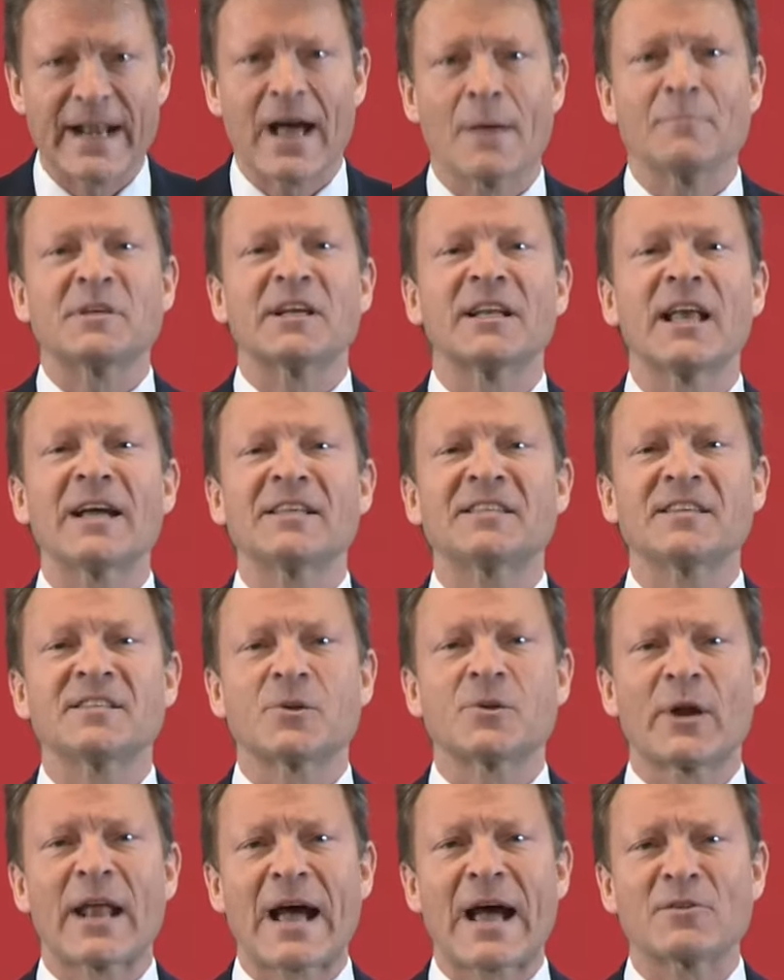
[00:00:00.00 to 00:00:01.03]
And I'm
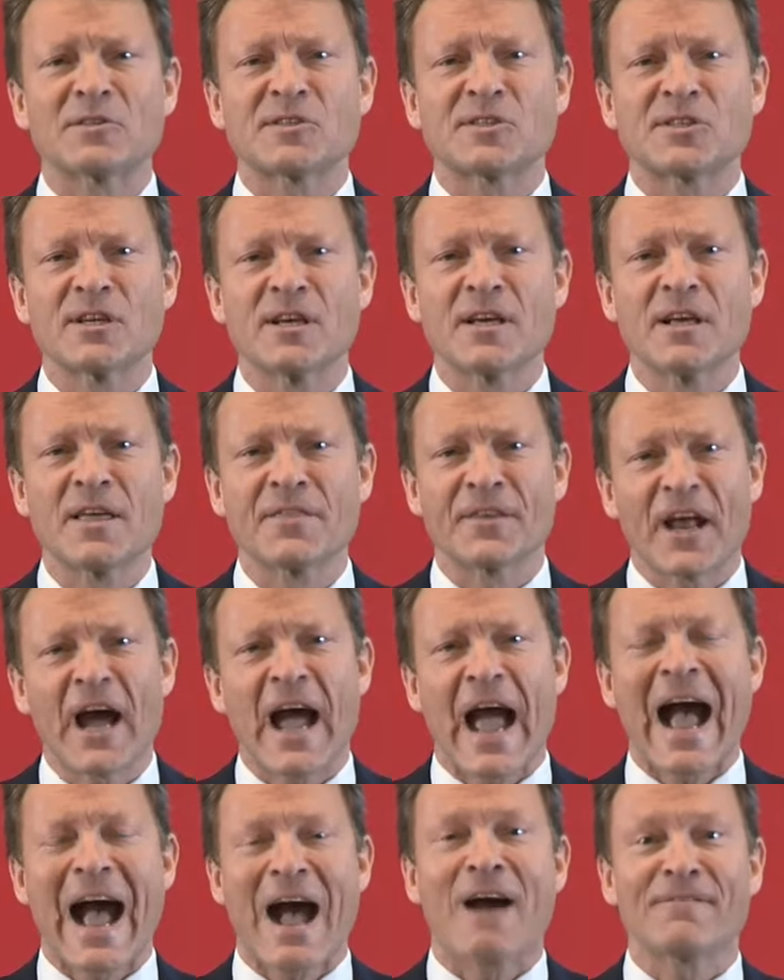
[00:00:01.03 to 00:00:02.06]
delighted to announce
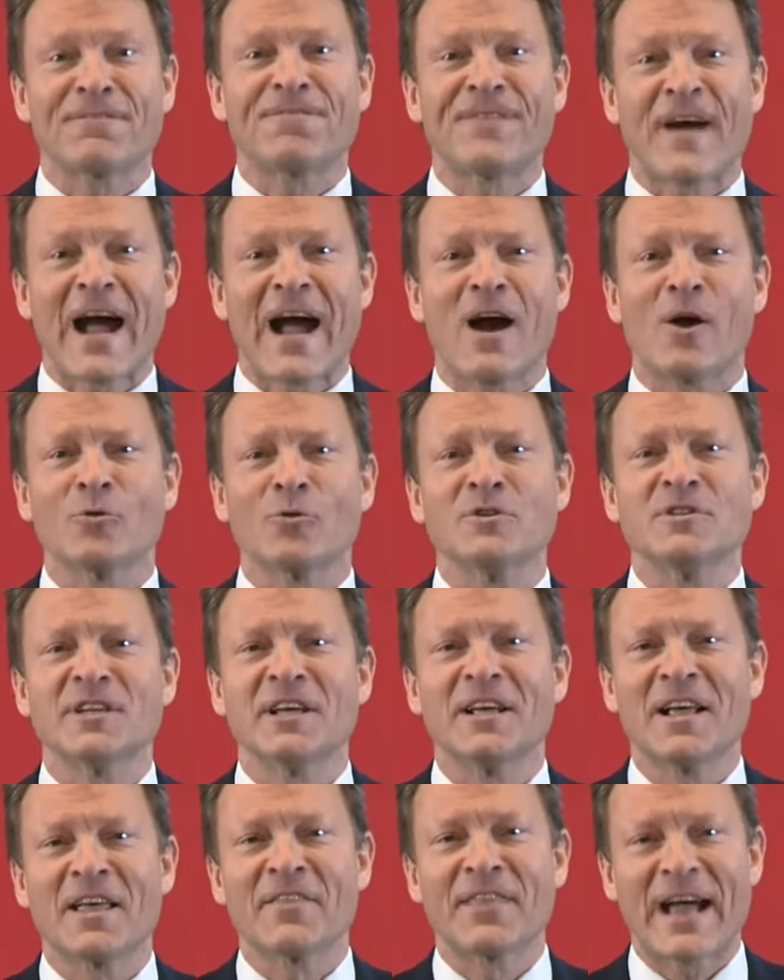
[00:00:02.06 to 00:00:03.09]
that I have
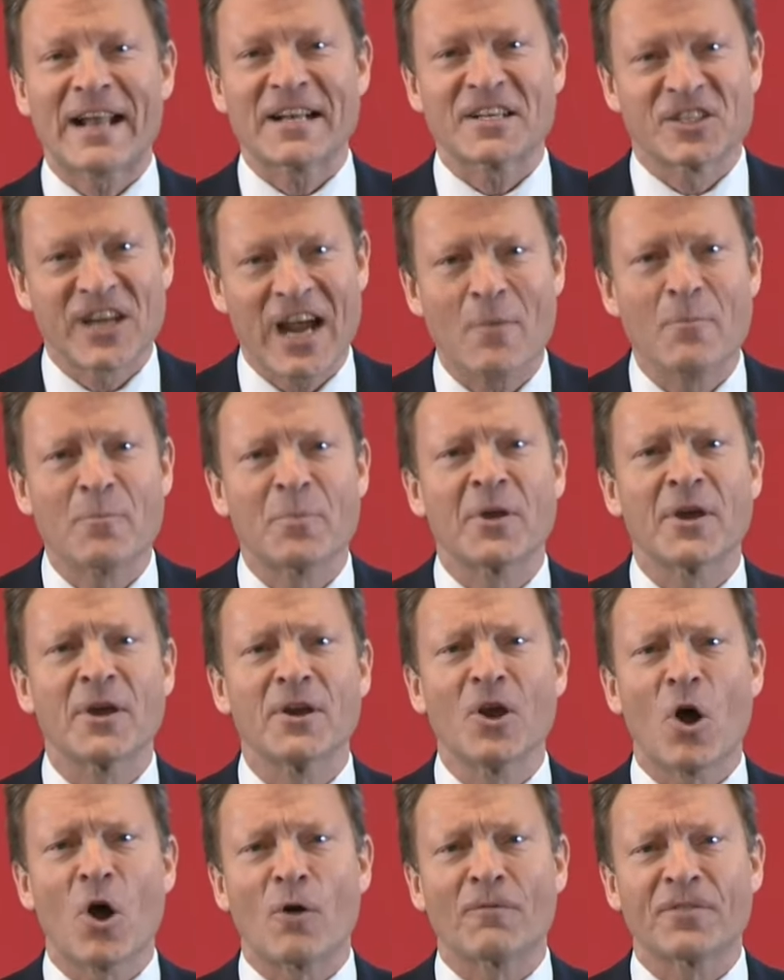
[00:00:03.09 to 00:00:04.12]
found that
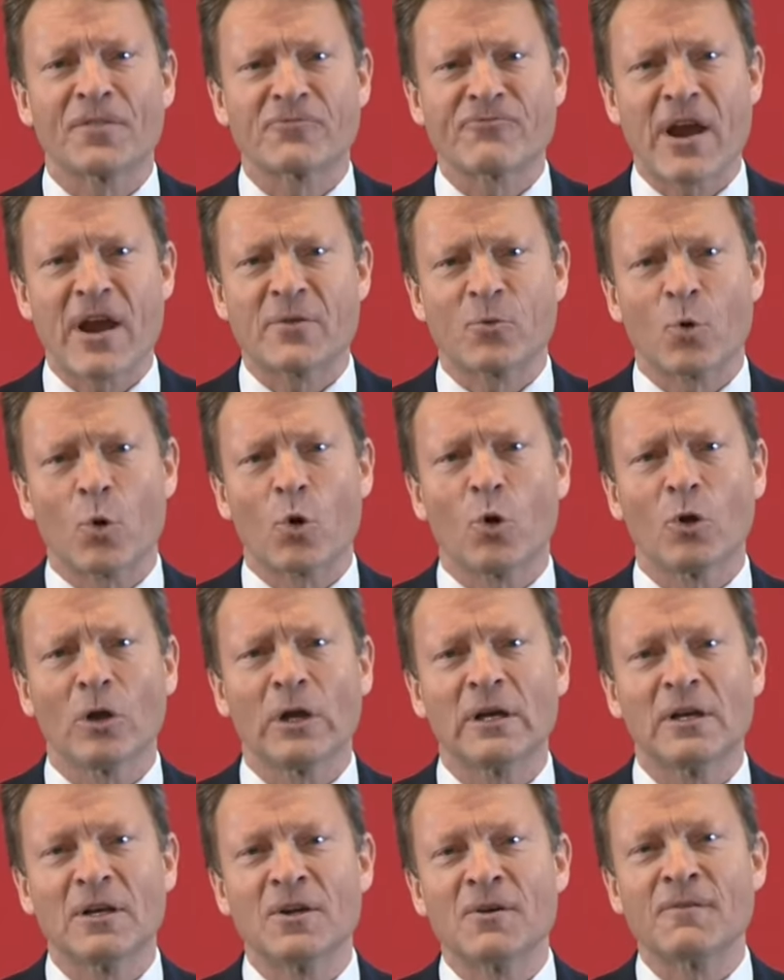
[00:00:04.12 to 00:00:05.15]
champion of the Red
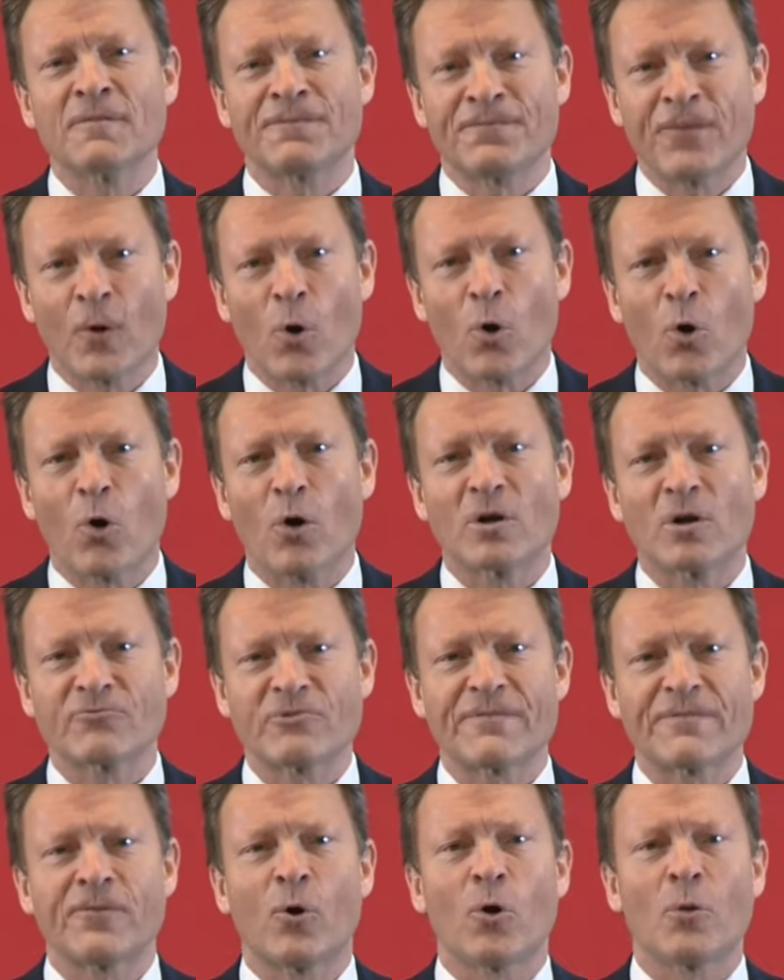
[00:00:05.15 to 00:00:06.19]
Wall
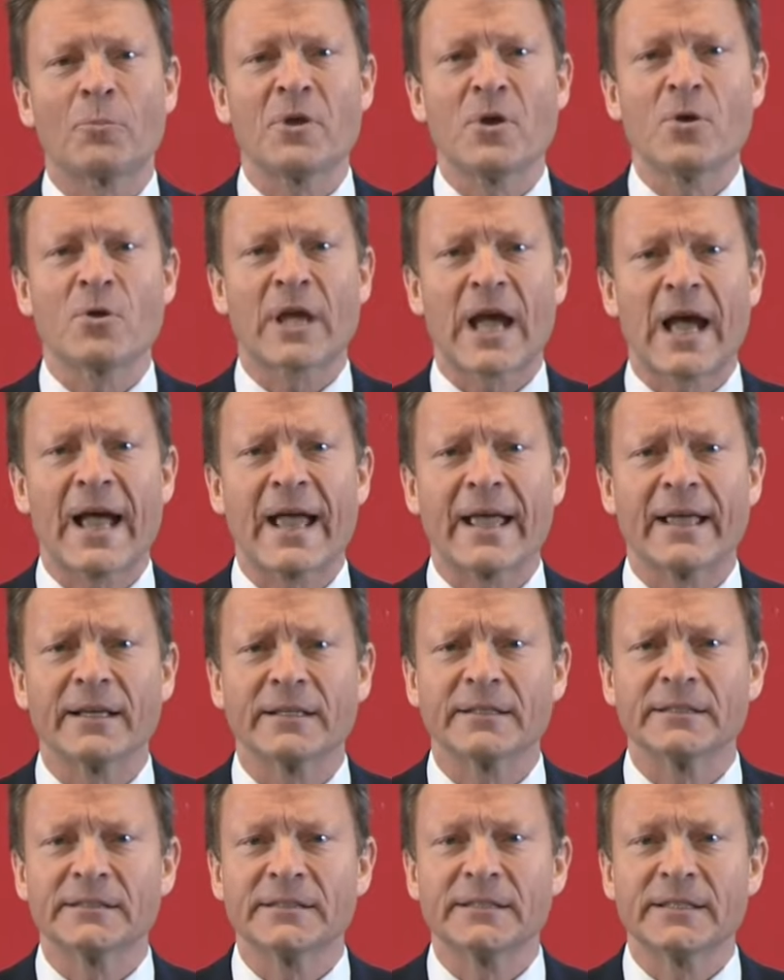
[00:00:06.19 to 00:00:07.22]
for Reform UK.